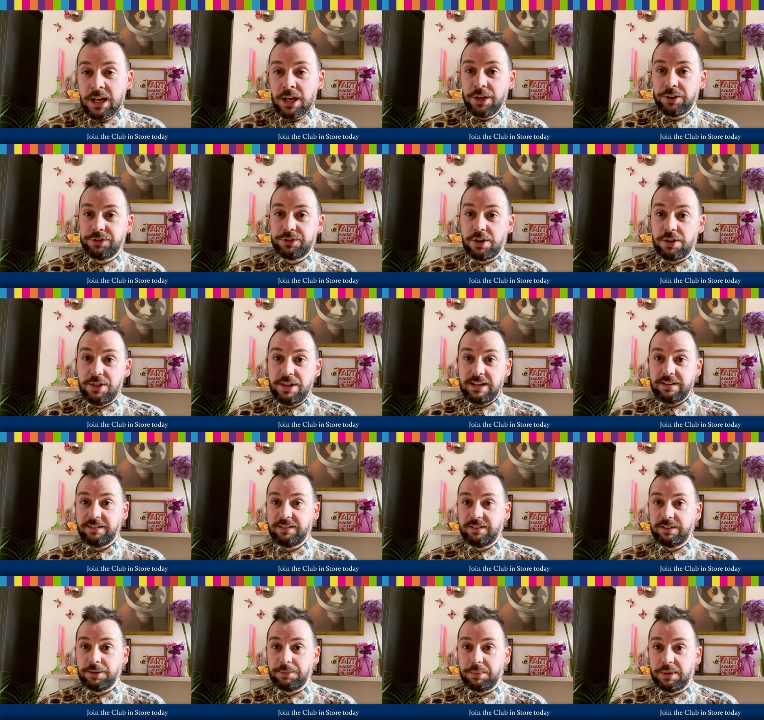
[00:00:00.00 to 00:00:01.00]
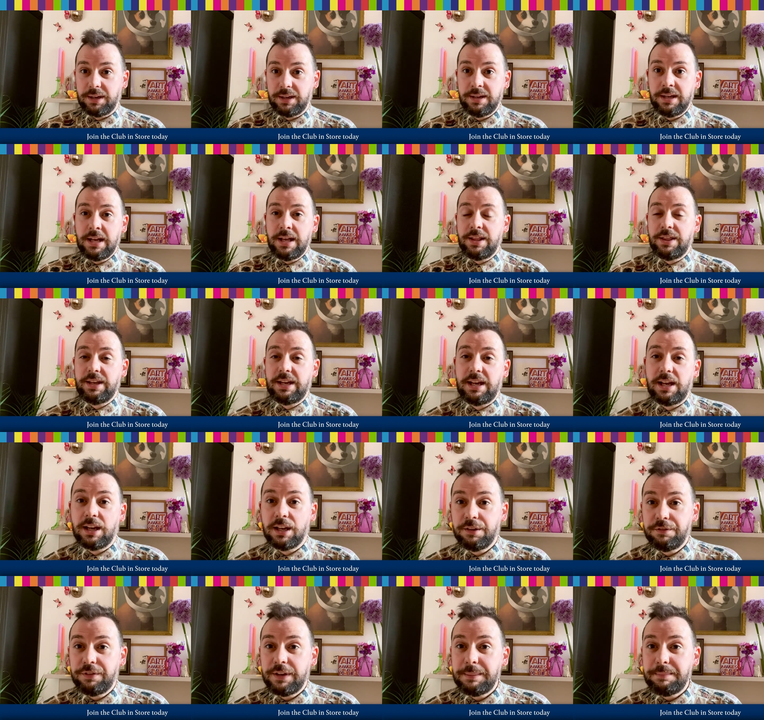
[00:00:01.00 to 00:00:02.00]
So, this summer, the
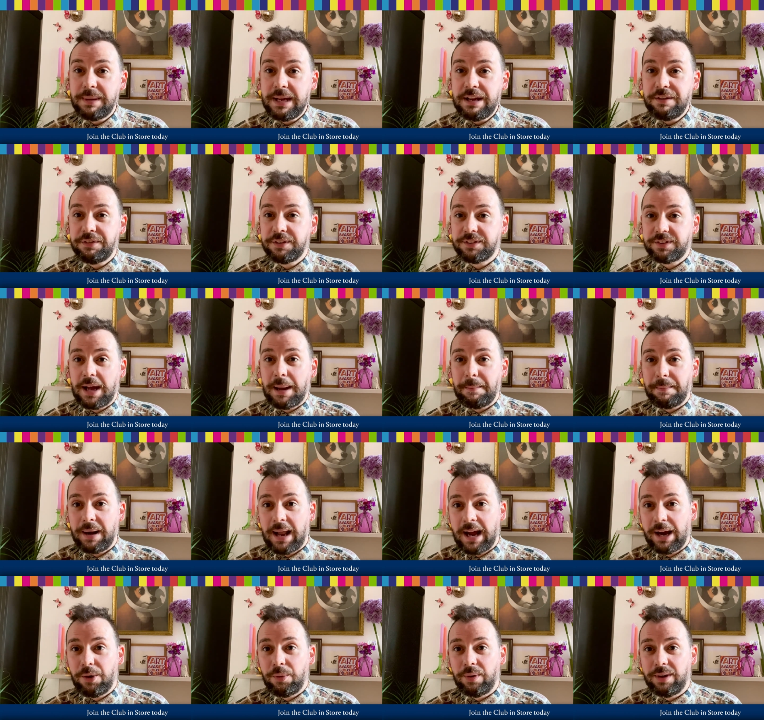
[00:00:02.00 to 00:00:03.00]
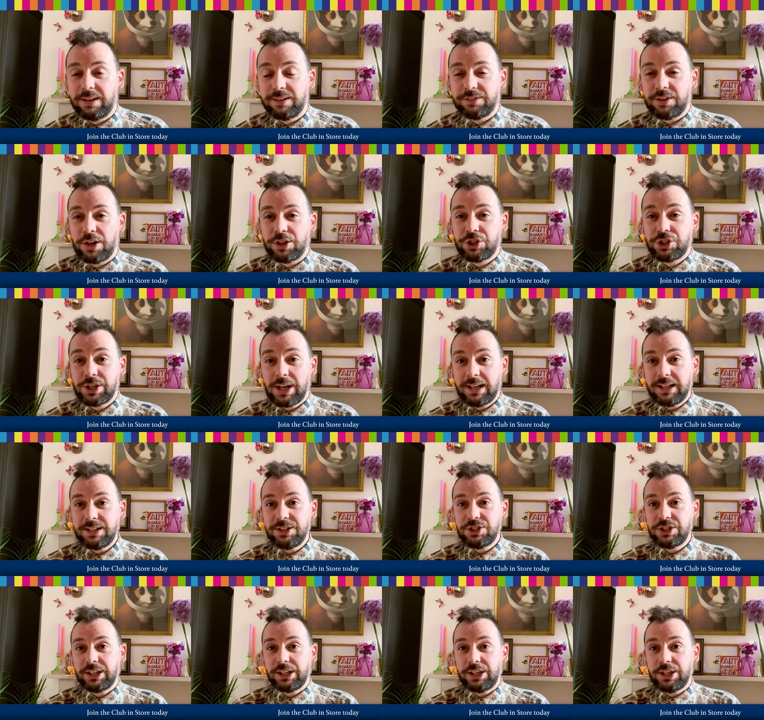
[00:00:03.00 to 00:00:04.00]
lovely beavers at Blackwell's are
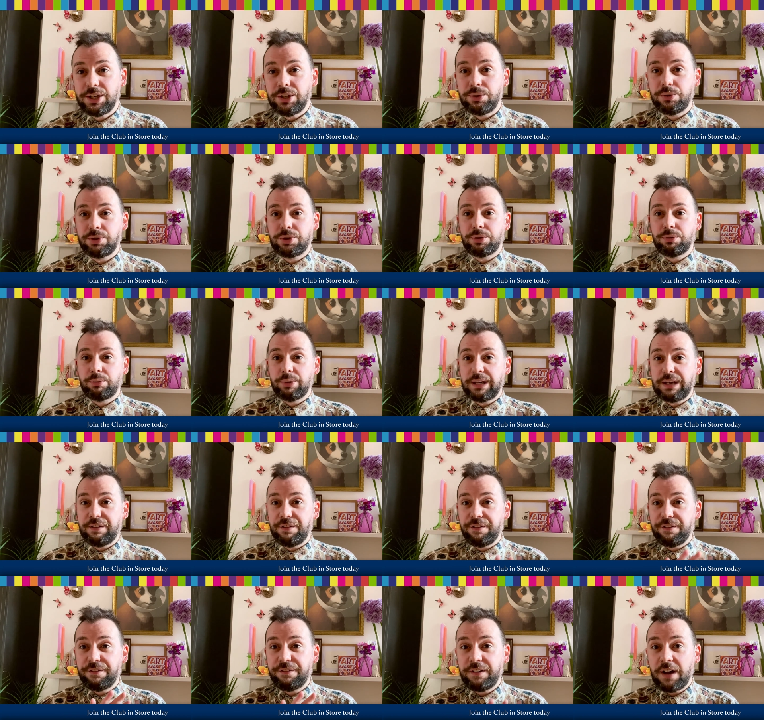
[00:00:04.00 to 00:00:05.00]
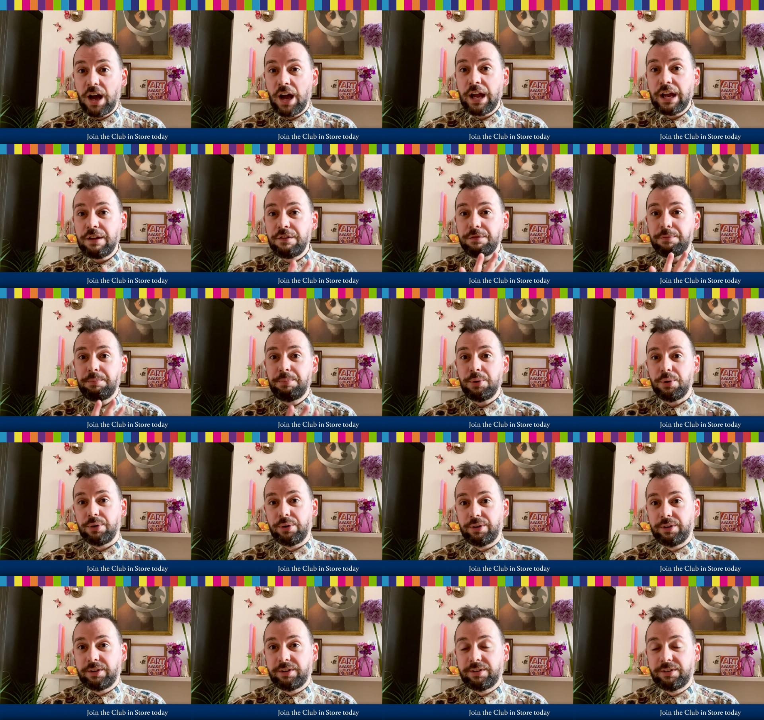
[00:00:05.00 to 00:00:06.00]
challenging you to read five
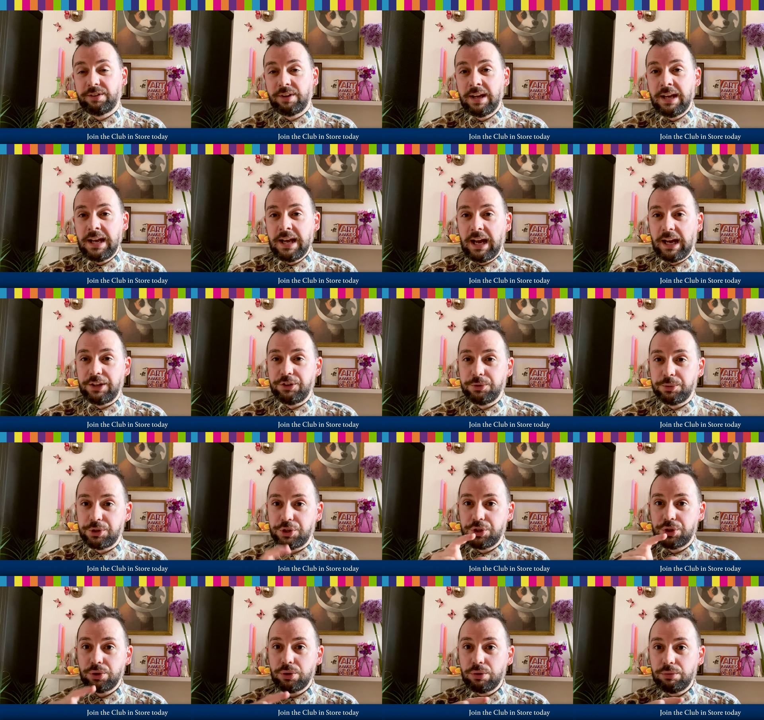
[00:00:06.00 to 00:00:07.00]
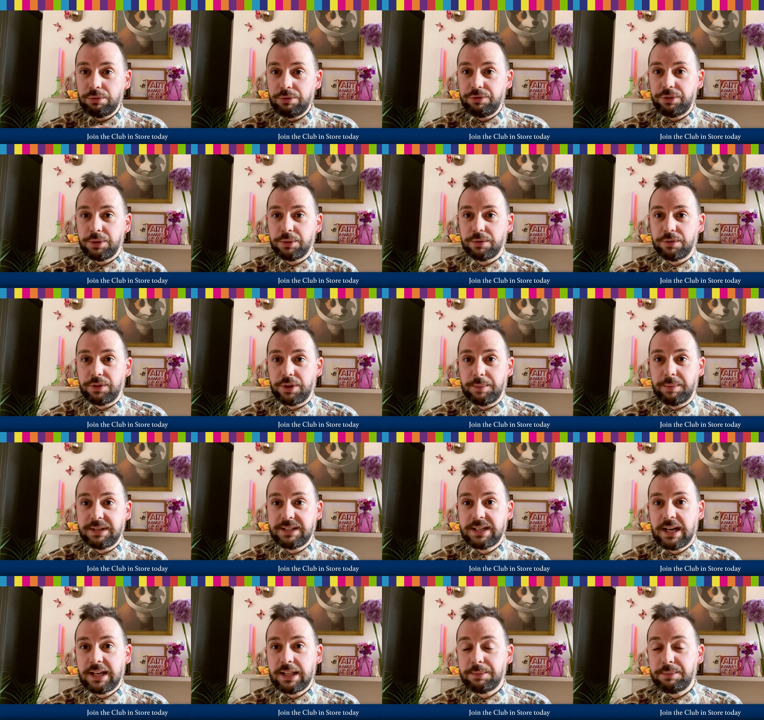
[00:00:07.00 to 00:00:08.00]
books and do a short review of them and
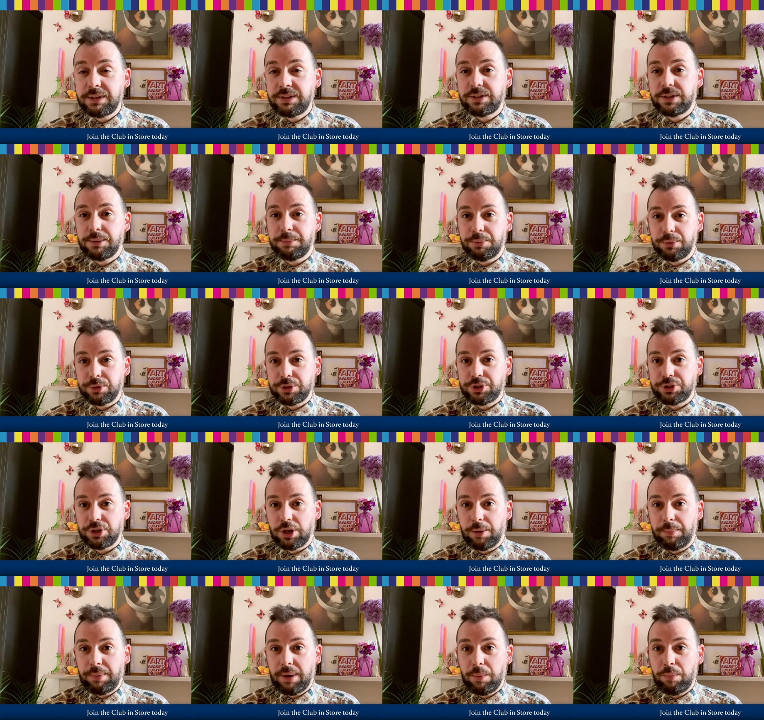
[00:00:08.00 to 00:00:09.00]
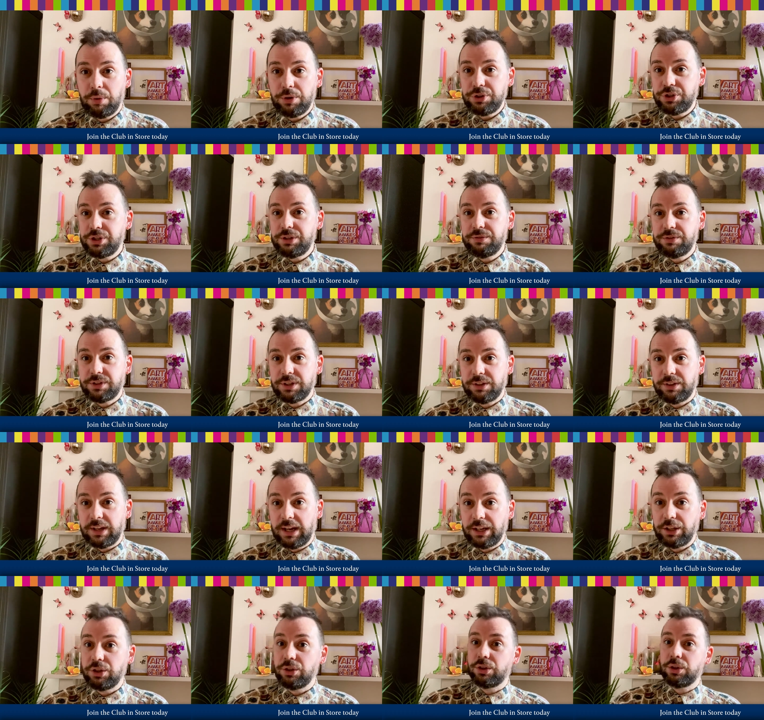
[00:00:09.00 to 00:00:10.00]
take them into the bookshop. And once you've done
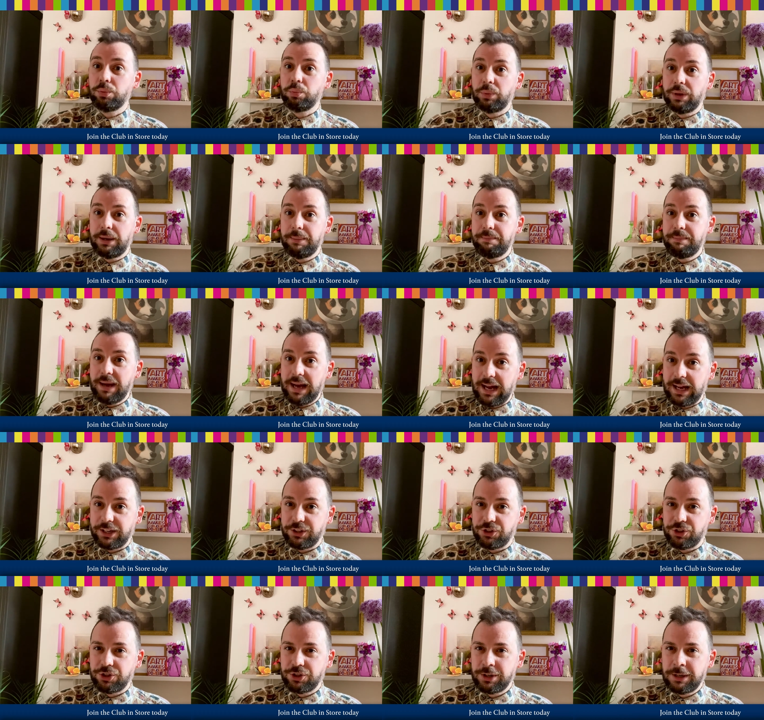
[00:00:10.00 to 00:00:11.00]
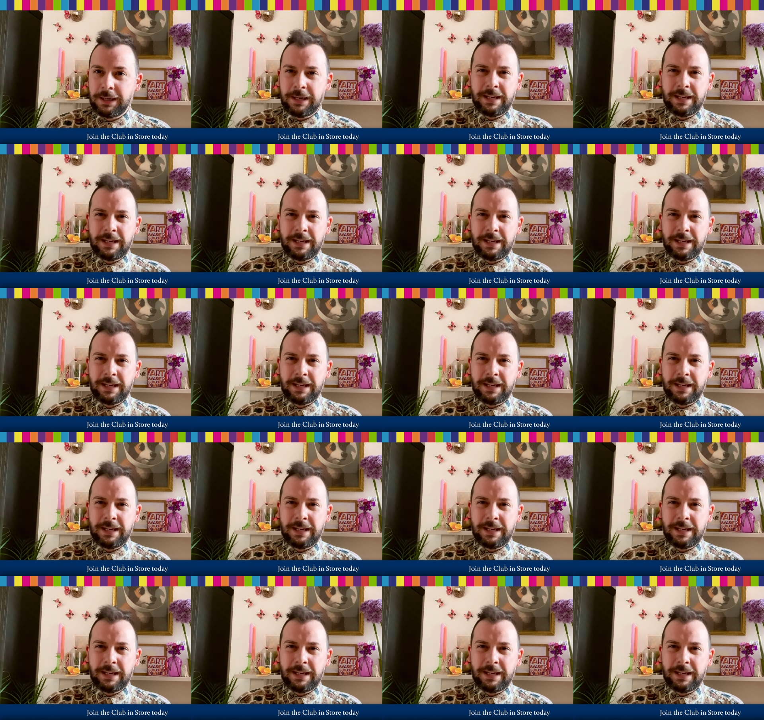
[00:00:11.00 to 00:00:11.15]
that, you can win a badge.